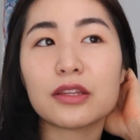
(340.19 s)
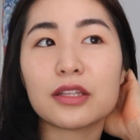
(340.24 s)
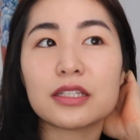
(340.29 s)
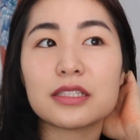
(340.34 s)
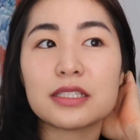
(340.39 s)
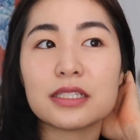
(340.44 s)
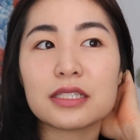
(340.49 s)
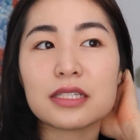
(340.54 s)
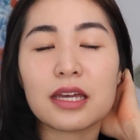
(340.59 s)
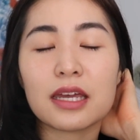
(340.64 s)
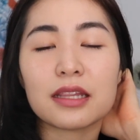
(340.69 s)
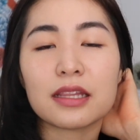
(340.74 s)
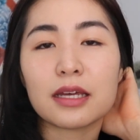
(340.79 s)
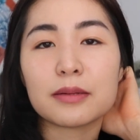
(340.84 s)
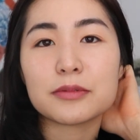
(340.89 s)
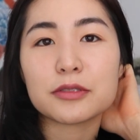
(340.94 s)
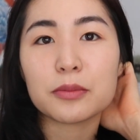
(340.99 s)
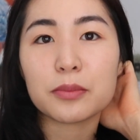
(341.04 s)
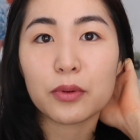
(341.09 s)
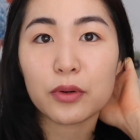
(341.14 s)
the
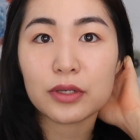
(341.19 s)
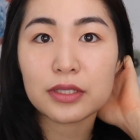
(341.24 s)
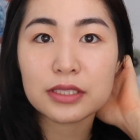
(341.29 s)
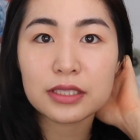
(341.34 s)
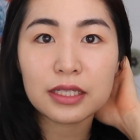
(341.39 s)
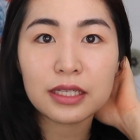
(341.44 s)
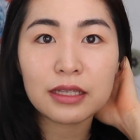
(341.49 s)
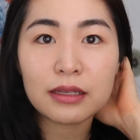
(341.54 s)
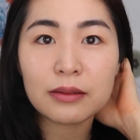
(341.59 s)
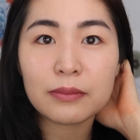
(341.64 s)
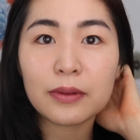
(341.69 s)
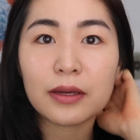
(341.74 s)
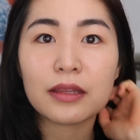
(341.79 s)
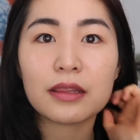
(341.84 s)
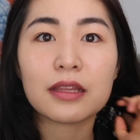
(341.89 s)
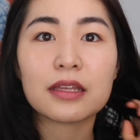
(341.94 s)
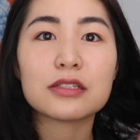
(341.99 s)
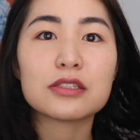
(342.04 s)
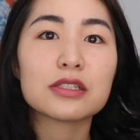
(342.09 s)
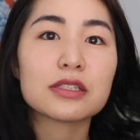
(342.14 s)
Designlab support team
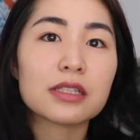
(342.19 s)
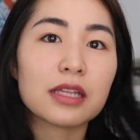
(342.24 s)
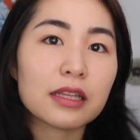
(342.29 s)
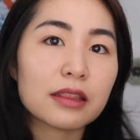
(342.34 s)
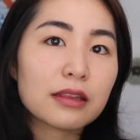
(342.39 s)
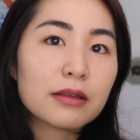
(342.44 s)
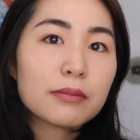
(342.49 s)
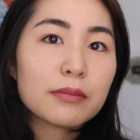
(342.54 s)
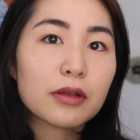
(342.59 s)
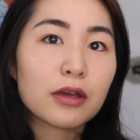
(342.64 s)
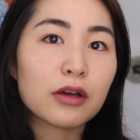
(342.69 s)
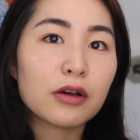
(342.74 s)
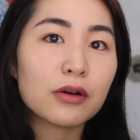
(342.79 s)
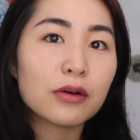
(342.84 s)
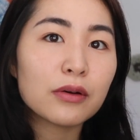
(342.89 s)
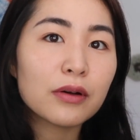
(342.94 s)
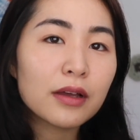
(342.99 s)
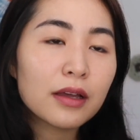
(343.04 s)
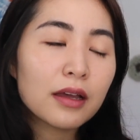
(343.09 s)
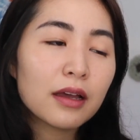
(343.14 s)
and then just let them know